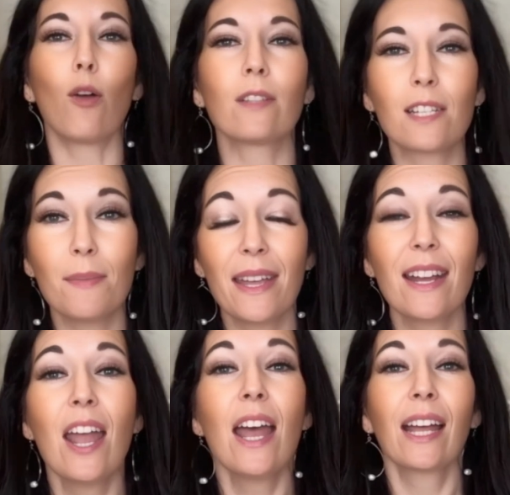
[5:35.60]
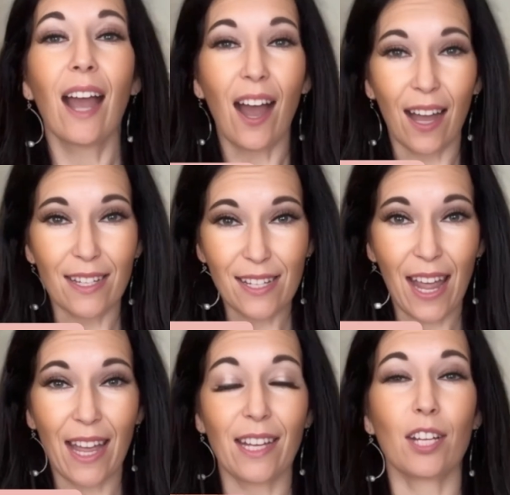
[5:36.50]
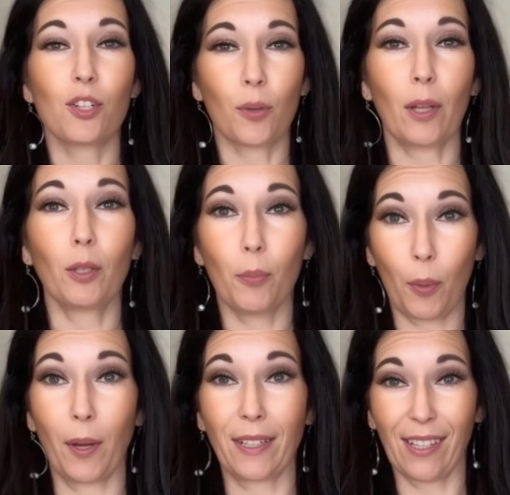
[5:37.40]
ultimate content Trello board